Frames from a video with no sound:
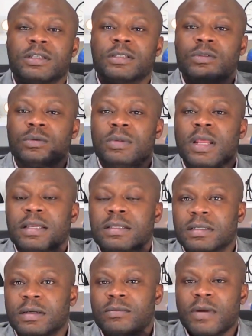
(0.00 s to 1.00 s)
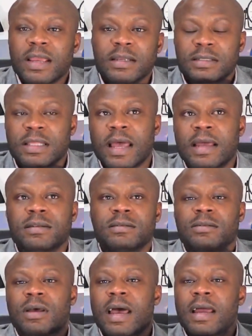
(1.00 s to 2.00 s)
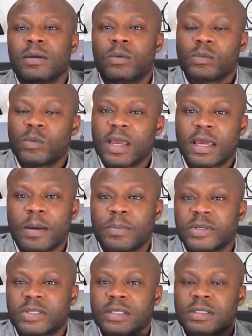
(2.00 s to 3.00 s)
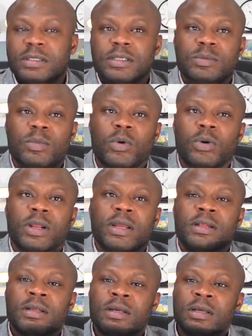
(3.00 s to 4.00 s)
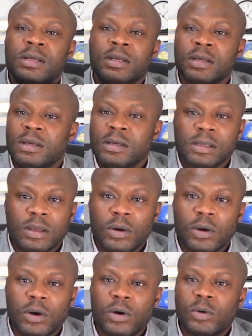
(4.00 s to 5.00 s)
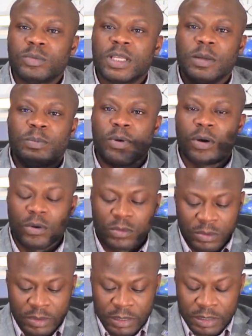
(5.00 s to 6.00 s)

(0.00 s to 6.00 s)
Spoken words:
It's too late to arrange that. So I had to wake up at 6 this morning, go to Home Depot,